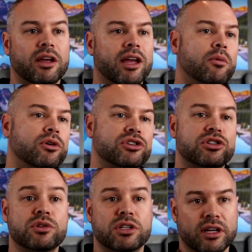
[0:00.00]
and we're
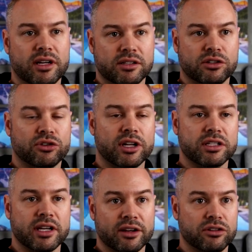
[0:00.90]
just using it as a
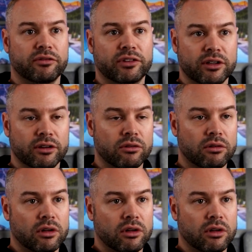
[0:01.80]
transaction vehicle.